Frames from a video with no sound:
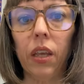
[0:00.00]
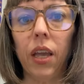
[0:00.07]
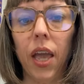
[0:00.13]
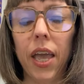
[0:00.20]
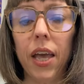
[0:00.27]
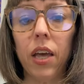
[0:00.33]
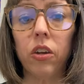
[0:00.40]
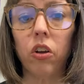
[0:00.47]

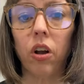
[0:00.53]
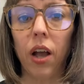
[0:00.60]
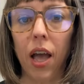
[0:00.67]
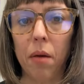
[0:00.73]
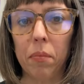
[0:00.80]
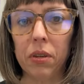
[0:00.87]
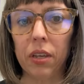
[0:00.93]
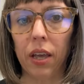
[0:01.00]
and her
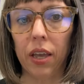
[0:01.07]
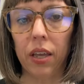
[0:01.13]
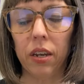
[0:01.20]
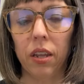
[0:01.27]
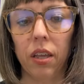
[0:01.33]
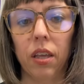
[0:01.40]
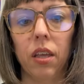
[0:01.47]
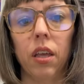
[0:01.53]
appetite
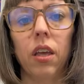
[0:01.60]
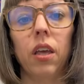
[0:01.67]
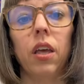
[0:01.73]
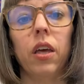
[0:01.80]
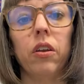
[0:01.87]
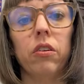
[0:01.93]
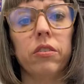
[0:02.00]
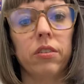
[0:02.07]

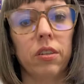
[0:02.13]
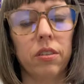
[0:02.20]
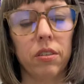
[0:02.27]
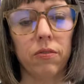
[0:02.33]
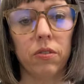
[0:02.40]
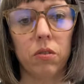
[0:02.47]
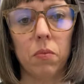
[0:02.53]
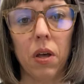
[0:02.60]
and her sense
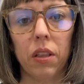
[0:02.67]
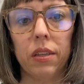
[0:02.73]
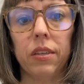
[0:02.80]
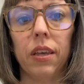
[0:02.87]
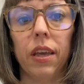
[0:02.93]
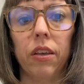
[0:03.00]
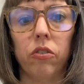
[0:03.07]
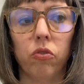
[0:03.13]
of smell and
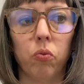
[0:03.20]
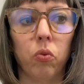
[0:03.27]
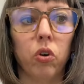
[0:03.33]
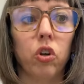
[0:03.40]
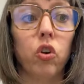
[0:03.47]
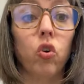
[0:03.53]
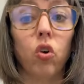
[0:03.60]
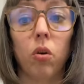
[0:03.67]
taste were
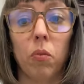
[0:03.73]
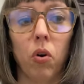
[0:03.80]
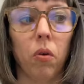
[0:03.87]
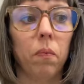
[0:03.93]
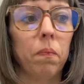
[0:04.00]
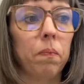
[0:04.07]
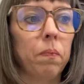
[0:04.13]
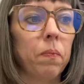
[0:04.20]
normal.
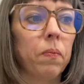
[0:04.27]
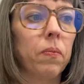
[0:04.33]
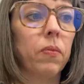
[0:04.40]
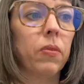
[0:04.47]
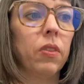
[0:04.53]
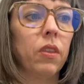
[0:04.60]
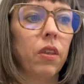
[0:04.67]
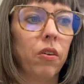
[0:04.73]

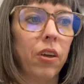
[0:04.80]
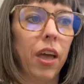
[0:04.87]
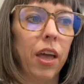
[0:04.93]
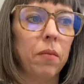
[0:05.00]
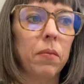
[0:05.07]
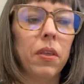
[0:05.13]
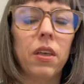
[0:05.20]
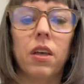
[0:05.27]
Okay,
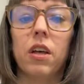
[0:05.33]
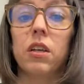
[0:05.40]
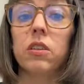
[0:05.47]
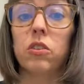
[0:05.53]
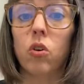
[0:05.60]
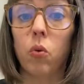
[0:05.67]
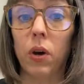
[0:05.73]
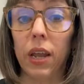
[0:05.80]

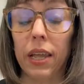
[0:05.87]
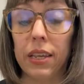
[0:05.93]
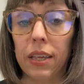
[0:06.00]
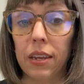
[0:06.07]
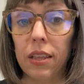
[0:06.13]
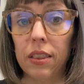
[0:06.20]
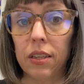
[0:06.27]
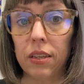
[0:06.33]
so what I did
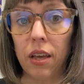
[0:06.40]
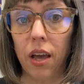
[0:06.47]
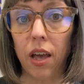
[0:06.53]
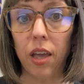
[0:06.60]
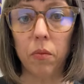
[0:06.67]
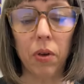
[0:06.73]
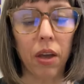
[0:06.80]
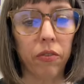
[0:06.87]
at the
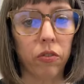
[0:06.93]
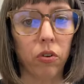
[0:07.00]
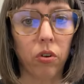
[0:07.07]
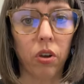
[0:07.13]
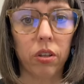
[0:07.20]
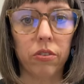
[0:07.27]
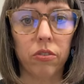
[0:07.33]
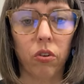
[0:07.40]
time after
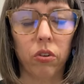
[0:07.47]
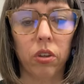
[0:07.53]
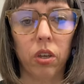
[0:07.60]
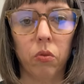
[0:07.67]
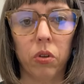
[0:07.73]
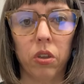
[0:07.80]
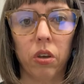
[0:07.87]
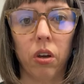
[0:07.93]
consulting
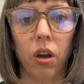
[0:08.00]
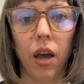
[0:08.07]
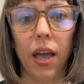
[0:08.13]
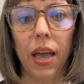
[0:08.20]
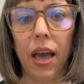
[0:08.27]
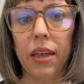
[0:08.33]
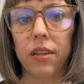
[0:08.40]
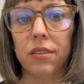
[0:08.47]
with her, I
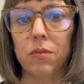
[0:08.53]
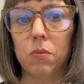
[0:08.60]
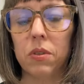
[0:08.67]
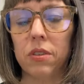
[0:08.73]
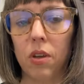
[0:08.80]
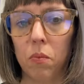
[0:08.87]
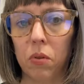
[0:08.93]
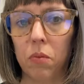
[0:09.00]
added some
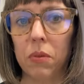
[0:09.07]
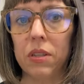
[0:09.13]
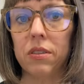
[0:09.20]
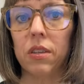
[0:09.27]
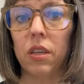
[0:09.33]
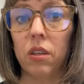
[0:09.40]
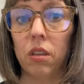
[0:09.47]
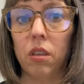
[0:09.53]
supplements
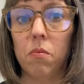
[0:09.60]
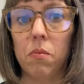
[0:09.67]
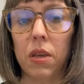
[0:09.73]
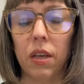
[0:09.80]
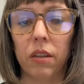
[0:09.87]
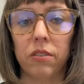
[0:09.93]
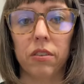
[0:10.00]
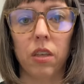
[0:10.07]
into the
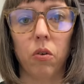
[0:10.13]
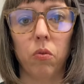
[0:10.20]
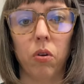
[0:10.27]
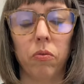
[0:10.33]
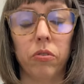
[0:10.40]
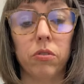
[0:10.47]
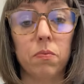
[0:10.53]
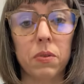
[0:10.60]
mix that were
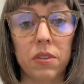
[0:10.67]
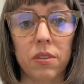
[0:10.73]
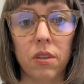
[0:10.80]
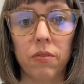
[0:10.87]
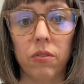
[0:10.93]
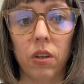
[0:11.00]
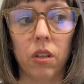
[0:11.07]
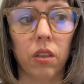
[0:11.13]

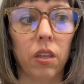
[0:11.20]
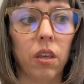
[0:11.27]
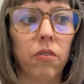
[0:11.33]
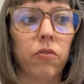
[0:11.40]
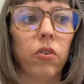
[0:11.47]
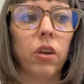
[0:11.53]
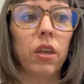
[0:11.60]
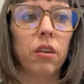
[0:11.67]
specifically
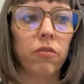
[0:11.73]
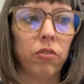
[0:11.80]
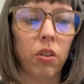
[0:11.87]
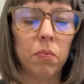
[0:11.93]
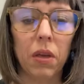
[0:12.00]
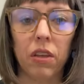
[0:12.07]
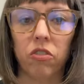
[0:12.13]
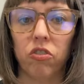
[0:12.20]
for
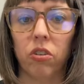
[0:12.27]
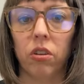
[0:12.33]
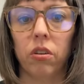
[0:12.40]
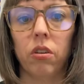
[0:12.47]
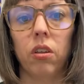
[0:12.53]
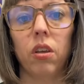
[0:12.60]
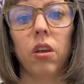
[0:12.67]
inflammation,